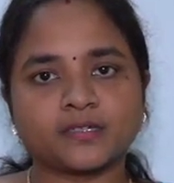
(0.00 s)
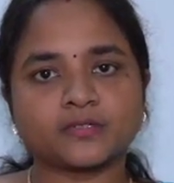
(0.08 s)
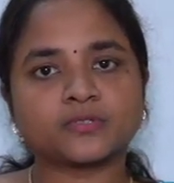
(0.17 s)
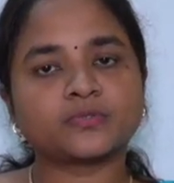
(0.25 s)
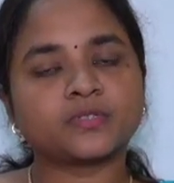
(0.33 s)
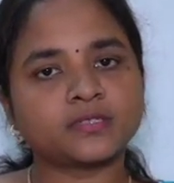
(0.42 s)

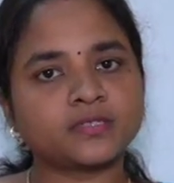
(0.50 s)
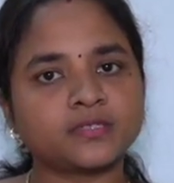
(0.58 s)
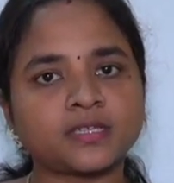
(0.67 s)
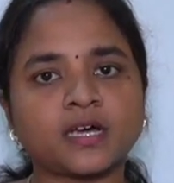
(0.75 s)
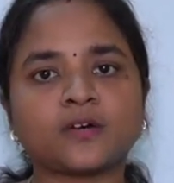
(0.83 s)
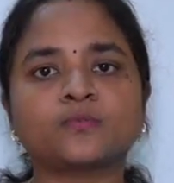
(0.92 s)
So this
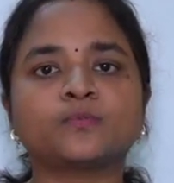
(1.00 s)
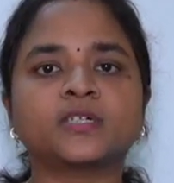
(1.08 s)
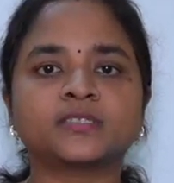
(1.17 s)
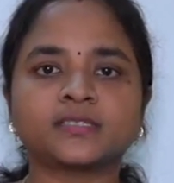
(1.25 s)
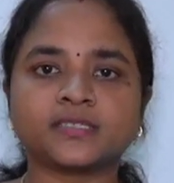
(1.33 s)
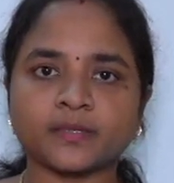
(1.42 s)
is how
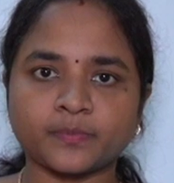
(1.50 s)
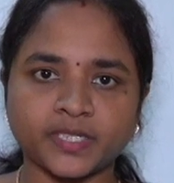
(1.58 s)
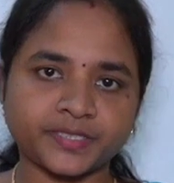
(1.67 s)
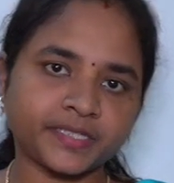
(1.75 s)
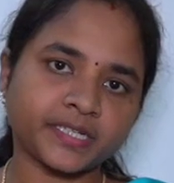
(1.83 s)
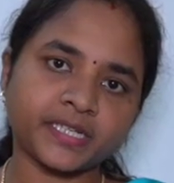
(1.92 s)
muscles are
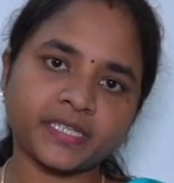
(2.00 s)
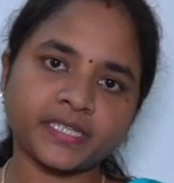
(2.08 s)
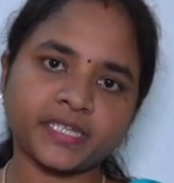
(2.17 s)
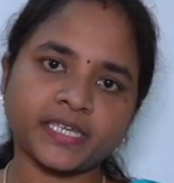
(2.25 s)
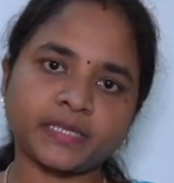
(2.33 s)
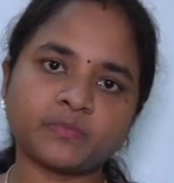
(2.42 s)
basically
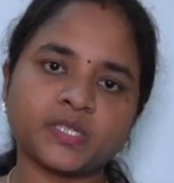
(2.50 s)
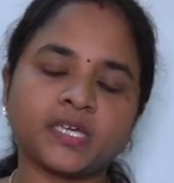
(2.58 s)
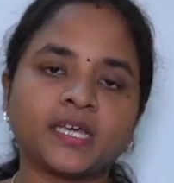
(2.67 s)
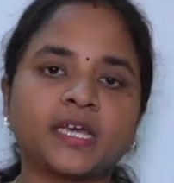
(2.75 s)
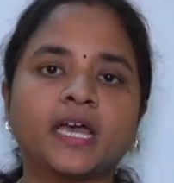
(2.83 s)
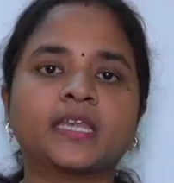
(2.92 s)
named,
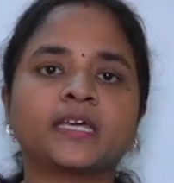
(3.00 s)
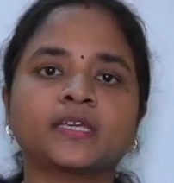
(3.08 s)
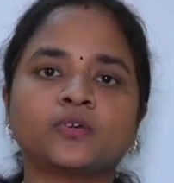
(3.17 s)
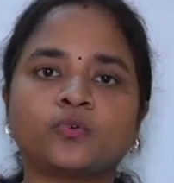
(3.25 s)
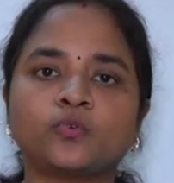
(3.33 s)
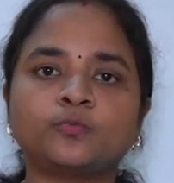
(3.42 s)
and
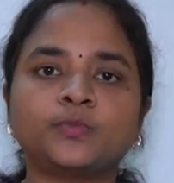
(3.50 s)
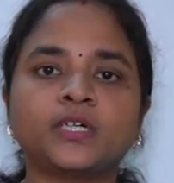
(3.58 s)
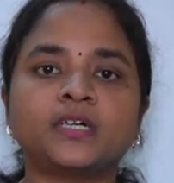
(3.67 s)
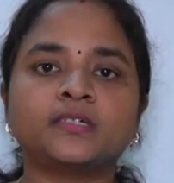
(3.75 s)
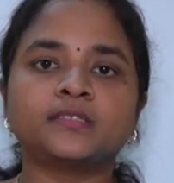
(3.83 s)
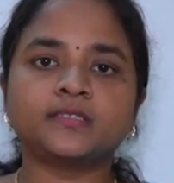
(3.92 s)
I hope
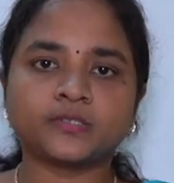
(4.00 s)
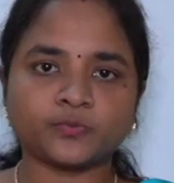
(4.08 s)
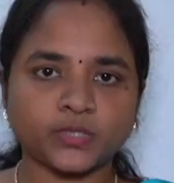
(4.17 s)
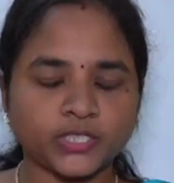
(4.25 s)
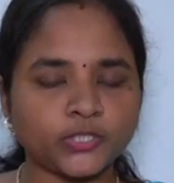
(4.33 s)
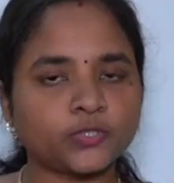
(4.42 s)
this
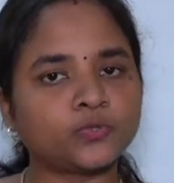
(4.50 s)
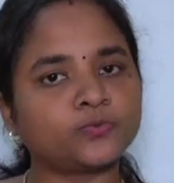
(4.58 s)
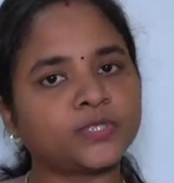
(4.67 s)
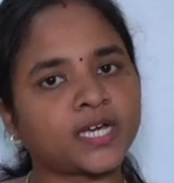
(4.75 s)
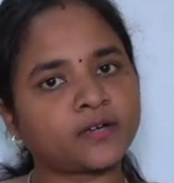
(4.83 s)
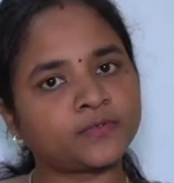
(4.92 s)
video
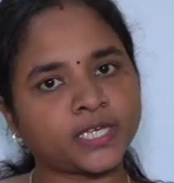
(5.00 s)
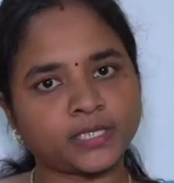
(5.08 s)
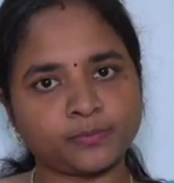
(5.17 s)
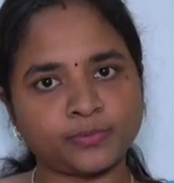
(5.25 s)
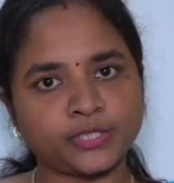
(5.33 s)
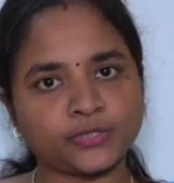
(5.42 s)
would have
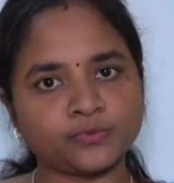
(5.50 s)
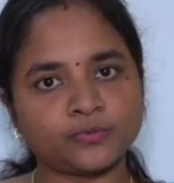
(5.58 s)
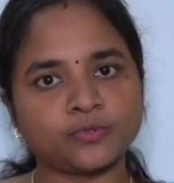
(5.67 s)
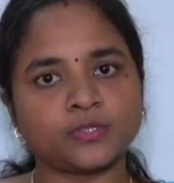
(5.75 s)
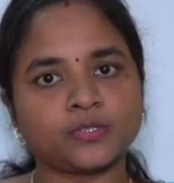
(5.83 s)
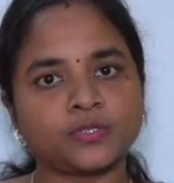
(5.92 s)
helped you
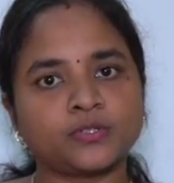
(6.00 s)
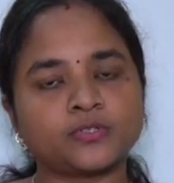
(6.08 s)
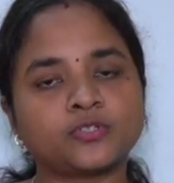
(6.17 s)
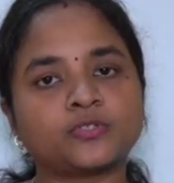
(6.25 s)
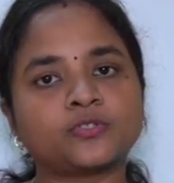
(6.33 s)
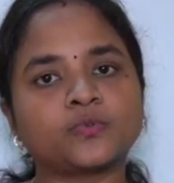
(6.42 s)

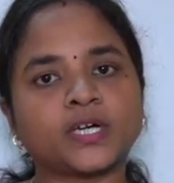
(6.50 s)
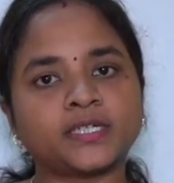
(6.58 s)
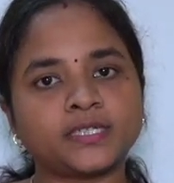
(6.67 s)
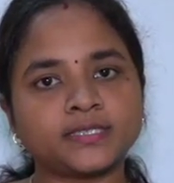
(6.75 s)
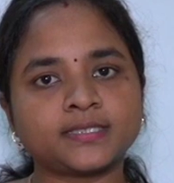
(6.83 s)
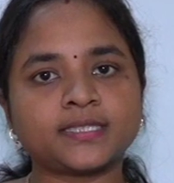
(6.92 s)
to
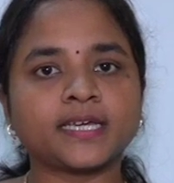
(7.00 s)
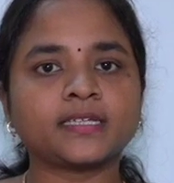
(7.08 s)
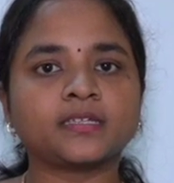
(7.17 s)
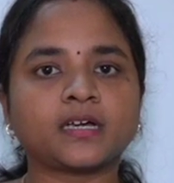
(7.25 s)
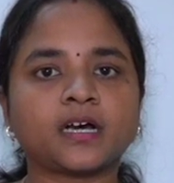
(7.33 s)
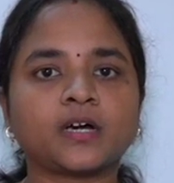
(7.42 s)

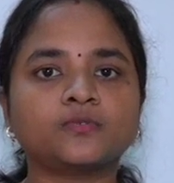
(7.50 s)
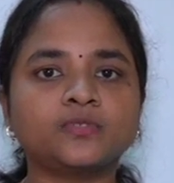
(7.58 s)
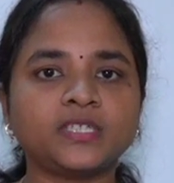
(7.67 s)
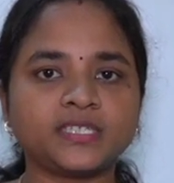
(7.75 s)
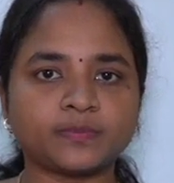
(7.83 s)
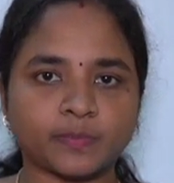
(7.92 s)
understand how
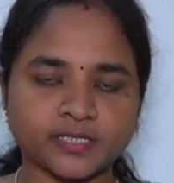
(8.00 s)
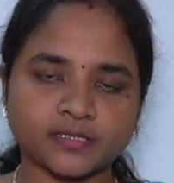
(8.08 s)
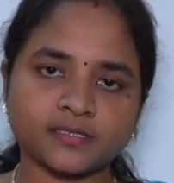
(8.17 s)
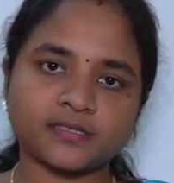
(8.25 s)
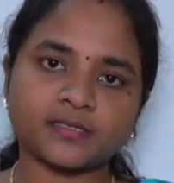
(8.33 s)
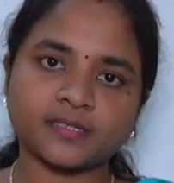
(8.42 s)
these
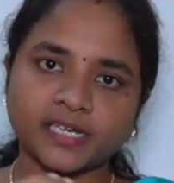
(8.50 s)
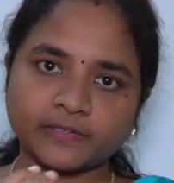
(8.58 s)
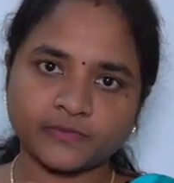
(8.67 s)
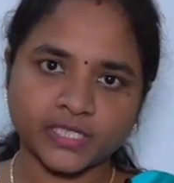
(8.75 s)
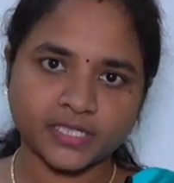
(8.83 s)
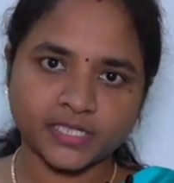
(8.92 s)
muscles
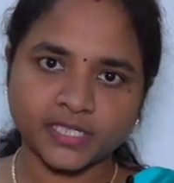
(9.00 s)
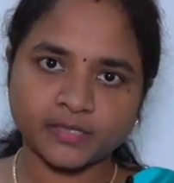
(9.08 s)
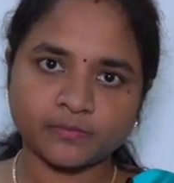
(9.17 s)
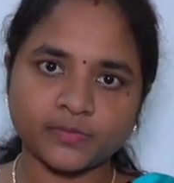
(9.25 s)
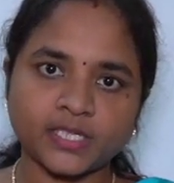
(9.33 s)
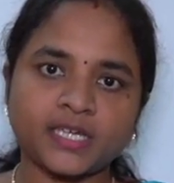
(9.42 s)
derive their
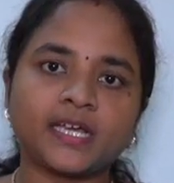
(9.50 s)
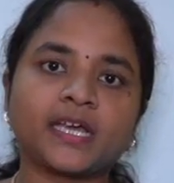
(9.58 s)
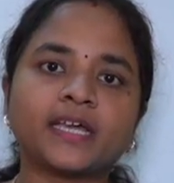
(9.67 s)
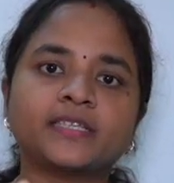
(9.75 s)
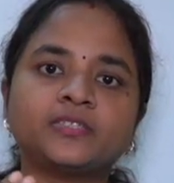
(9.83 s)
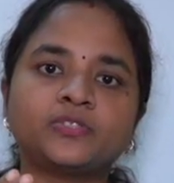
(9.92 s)
name
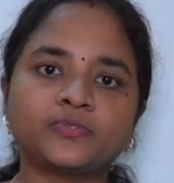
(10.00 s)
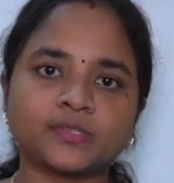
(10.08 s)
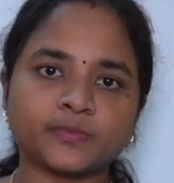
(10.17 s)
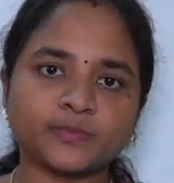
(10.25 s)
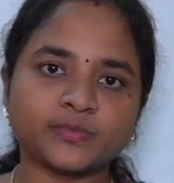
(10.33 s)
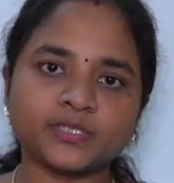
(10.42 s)
and to
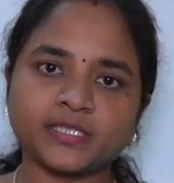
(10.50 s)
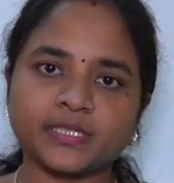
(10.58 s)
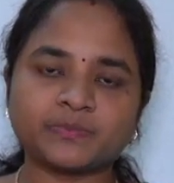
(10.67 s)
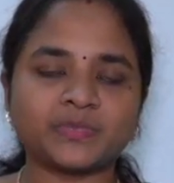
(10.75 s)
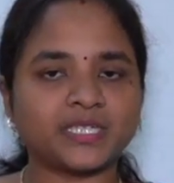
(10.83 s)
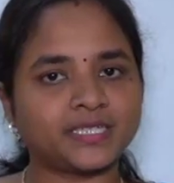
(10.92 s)
remember
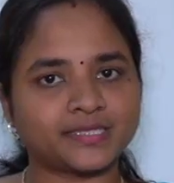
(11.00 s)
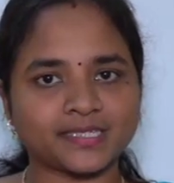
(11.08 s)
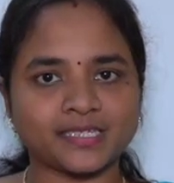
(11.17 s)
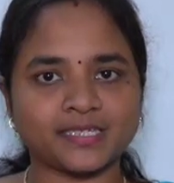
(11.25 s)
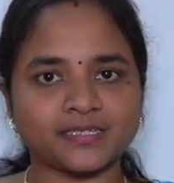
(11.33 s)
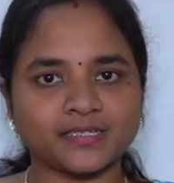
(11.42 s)
them
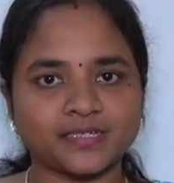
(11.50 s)
easily.